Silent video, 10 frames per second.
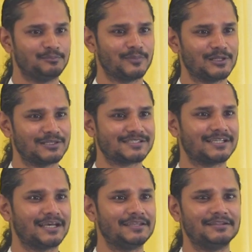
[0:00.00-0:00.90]
a little
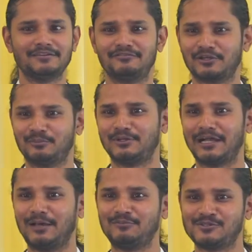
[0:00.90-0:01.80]
scientific perhaps.